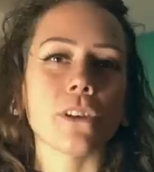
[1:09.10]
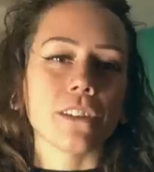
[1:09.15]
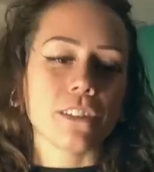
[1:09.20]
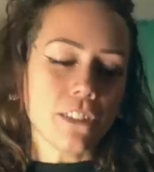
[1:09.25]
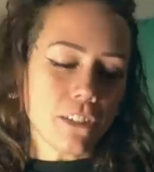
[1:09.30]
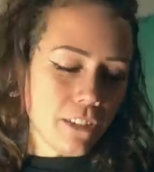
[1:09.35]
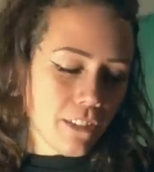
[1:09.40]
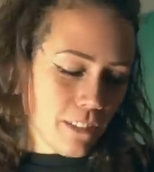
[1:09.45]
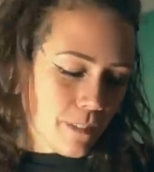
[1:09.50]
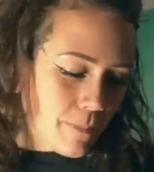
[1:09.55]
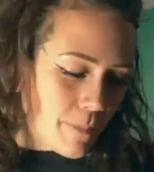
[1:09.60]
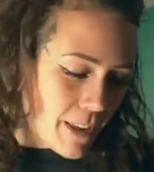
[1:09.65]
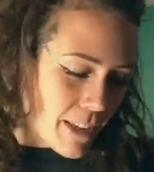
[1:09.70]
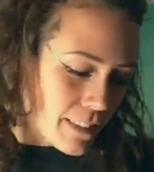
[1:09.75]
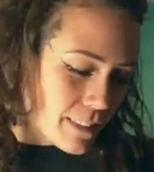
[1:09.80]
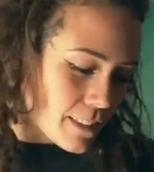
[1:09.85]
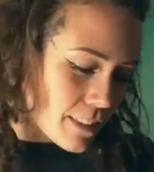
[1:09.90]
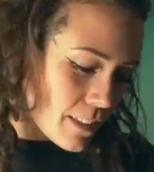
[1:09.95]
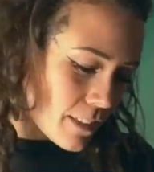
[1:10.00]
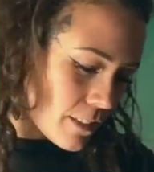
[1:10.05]
I started
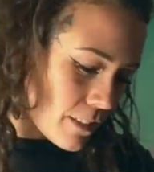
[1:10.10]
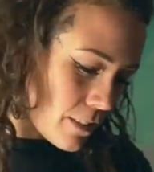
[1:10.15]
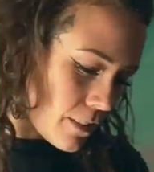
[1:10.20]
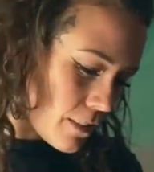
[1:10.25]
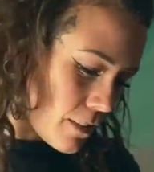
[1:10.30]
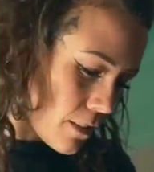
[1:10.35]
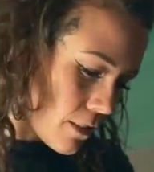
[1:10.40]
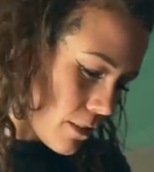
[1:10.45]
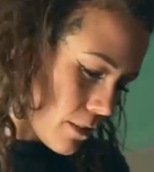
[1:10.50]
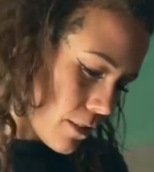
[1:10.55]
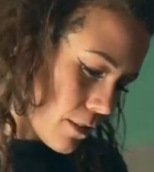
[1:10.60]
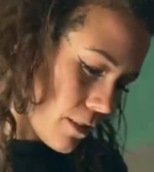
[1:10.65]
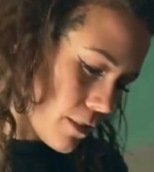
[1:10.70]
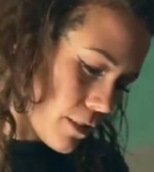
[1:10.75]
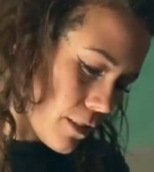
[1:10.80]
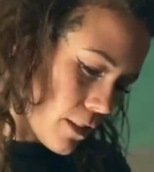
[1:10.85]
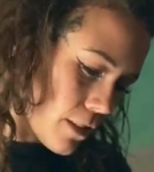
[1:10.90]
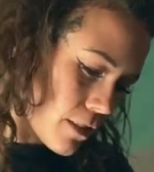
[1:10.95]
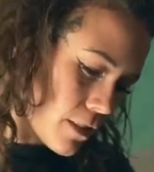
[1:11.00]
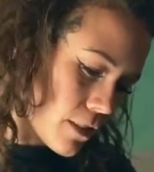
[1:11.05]
painting the
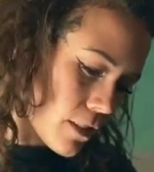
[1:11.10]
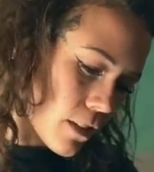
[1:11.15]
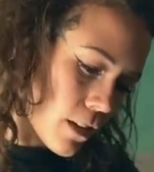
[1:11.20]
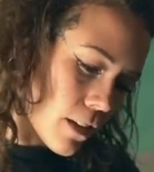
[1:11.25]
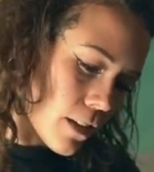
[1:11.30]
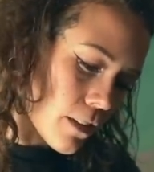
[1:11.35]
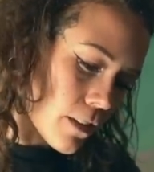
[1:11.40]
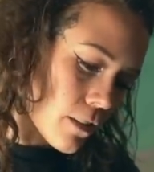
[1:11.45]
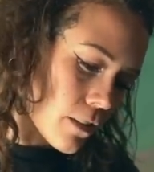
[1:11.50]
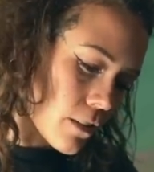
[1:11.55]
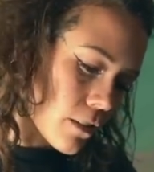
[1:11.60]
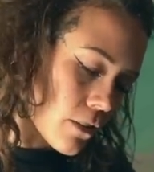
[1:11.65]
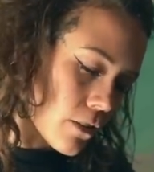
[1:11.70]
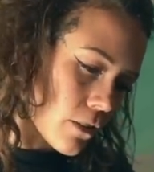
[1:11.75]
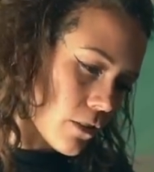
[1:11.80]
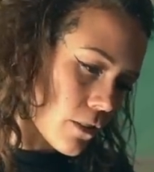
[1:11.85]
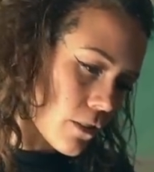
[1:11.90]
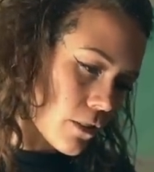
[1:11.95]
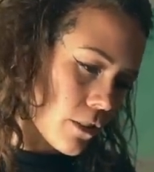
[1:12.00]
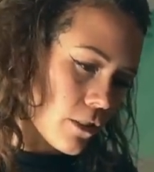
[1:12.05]
sunset
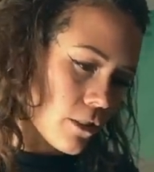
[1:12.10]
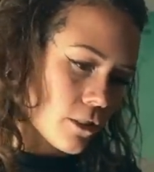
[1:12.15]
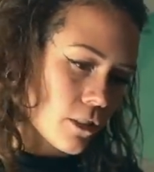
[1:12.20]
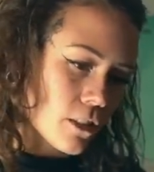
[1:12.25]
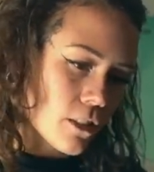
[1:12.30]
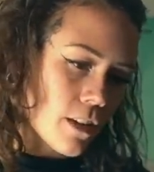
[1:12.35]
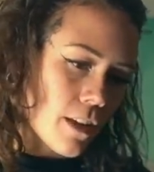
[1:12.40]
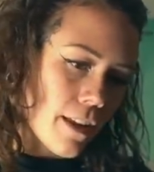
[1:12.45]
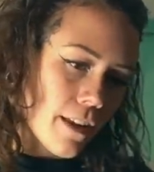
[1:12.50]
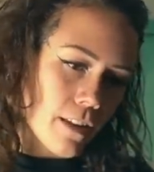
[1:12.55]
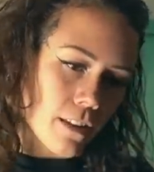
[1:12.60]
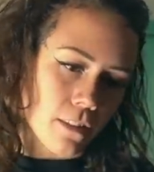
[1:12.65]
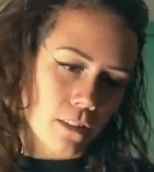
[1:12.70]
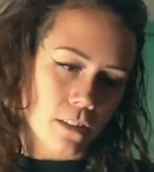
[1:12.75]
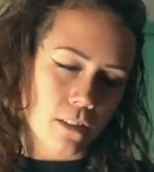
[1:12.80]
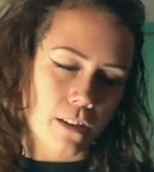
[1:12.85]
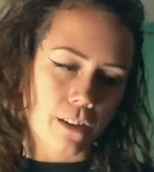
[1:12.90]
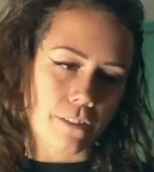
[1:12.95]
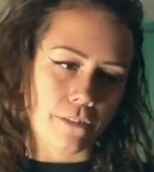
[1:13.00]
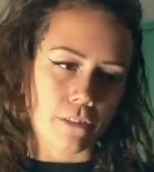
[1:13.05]
earlier today and
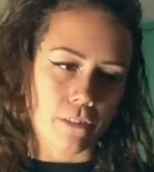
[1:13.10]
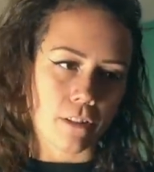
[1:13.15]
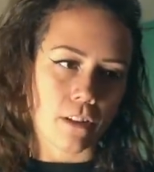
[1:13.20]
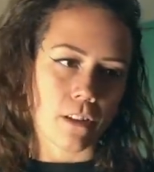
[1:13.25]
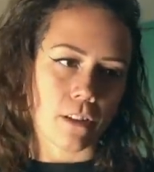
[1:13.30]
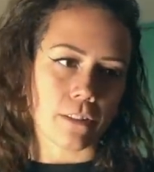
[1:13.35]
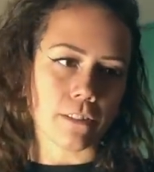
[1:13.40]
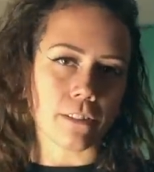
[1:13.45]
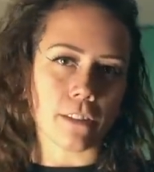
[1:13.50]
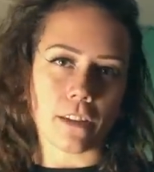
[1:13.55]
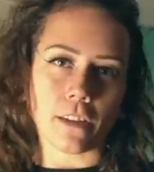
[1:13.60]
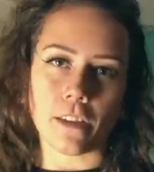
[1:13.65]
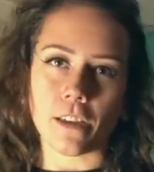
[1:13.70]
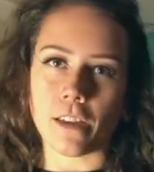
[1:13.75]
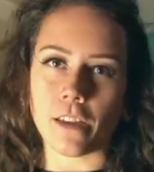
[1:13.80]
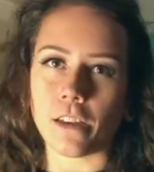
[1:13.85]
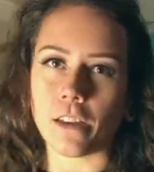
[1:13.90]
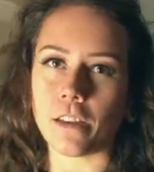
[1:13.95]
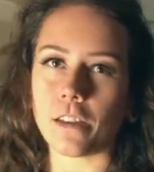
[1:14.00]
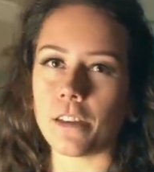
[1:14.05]
then I realized I
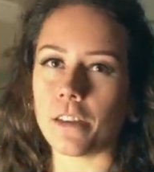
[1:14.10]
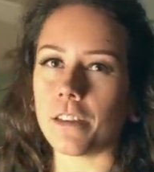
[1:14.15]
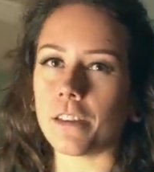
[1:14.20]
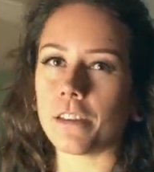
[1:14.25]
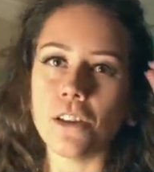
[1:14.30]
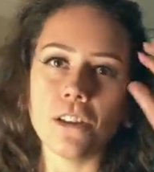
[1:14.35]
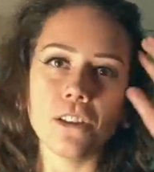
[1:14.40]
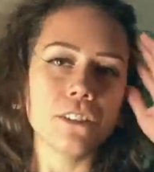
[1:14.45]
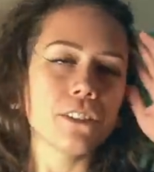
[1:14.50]
hated it.